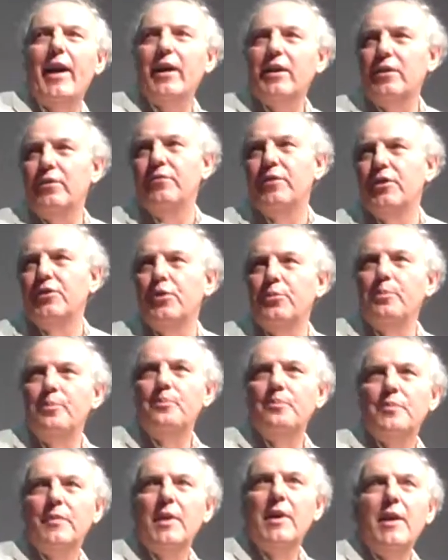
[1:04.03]
activism.
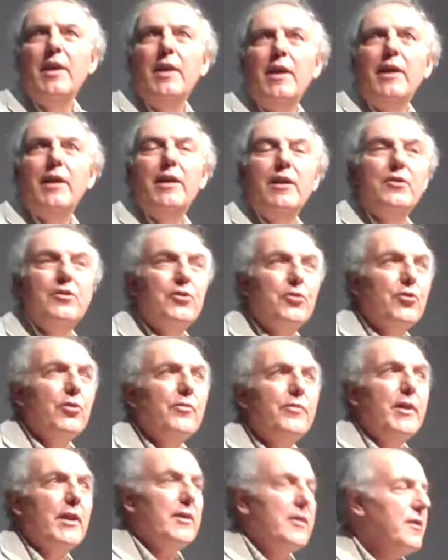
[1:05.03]
It has
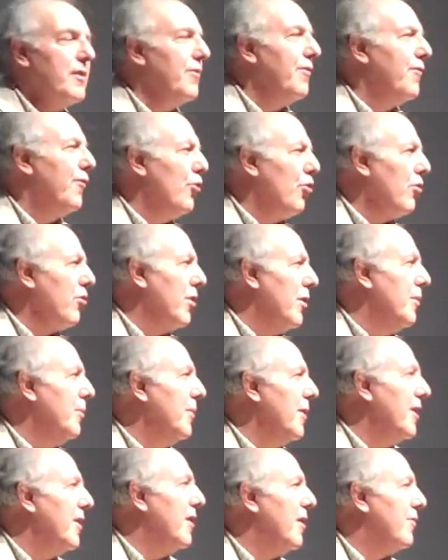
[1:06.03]
served as the
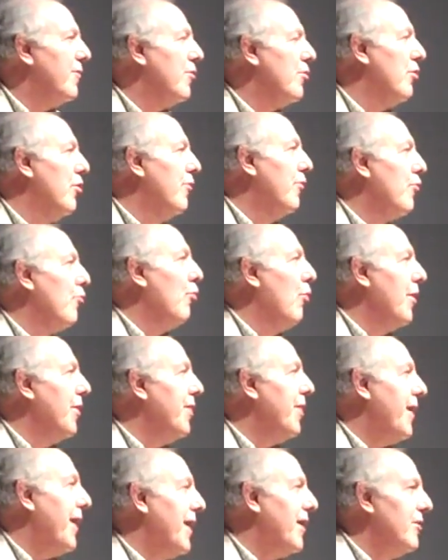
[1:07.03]
forum for over
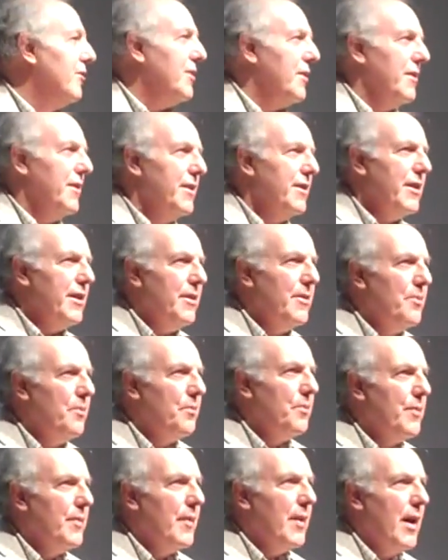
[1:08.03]
1,000
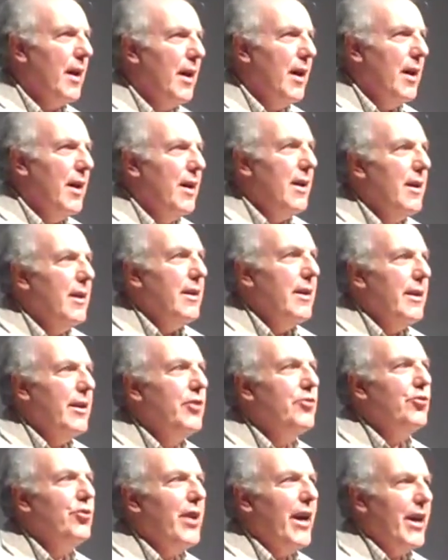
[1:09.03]

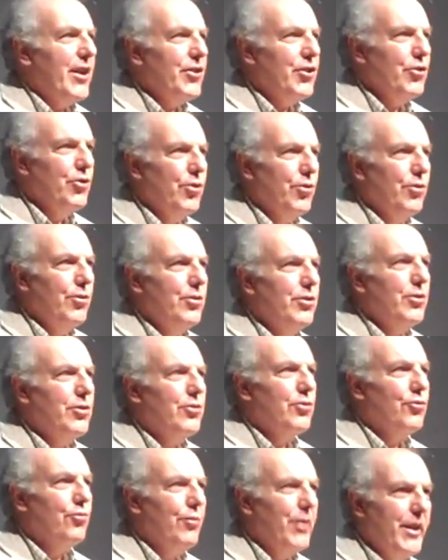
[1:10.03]
international
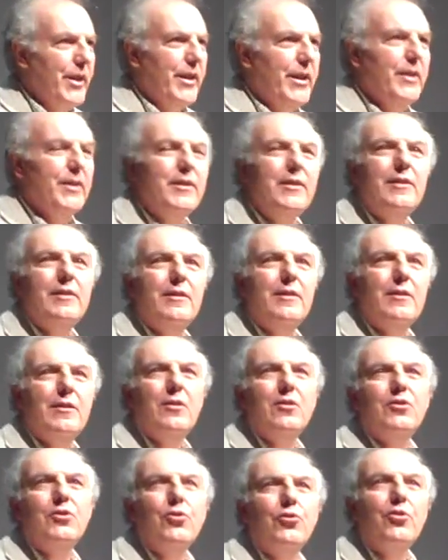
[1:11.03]
treaties
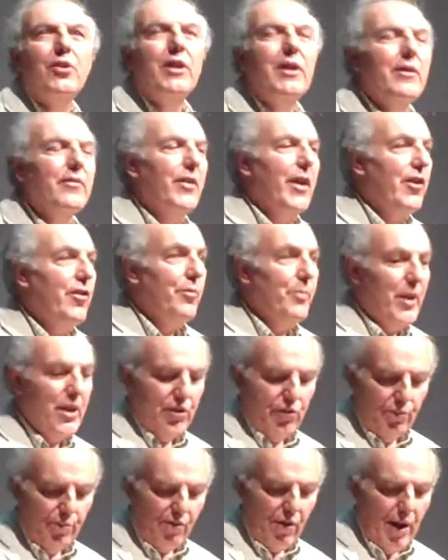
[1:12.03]
concerning
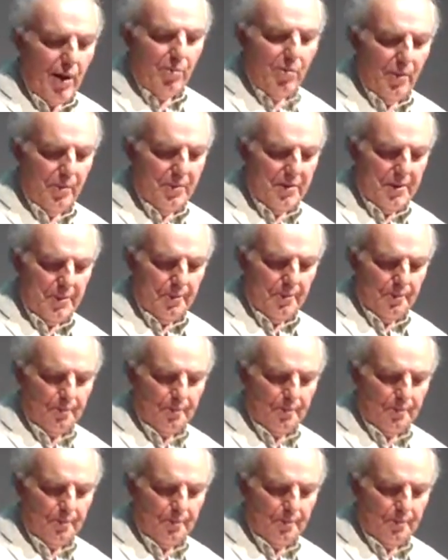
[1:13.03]
environmental problems.